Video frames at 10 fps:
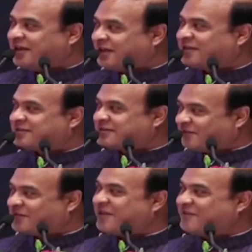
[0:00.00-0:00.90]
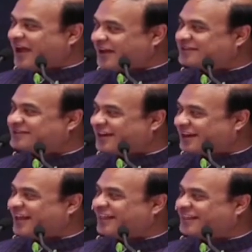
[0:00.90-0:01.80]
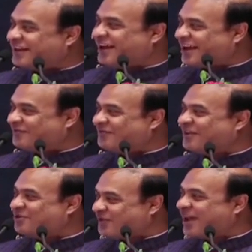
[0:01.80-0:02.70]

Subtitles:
sometimes answer doesn't come the way